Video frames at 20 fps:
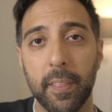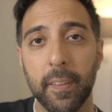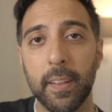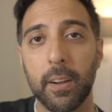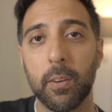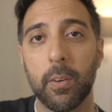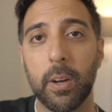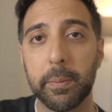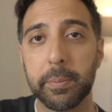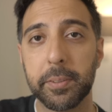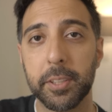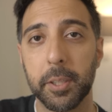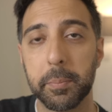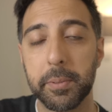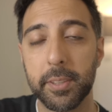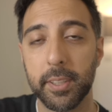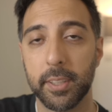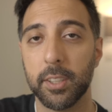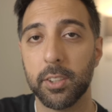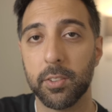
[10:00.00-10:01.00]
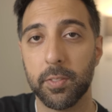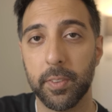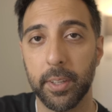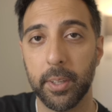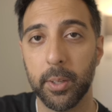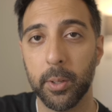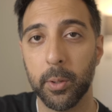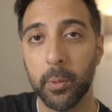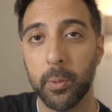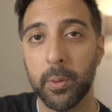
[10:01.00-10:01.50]
think that wraps up today's
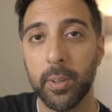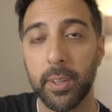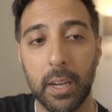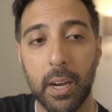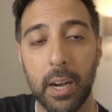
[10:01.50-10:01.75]
video.